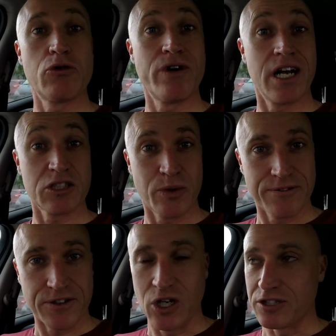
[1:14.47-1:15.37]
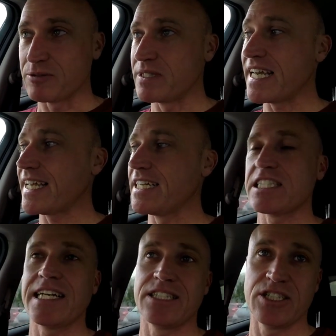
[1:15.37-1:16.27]
realized we'd forgotten some tickets,
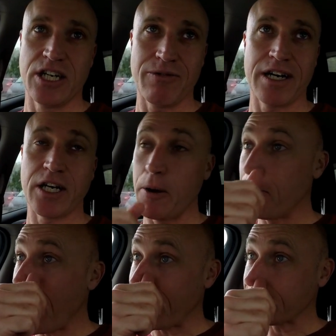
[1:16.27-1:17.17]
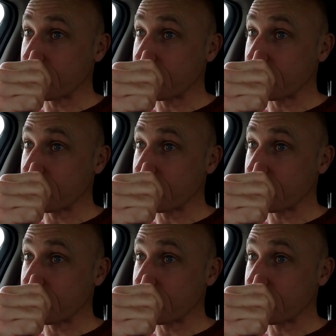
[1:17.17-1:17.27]
had to turn around and go back.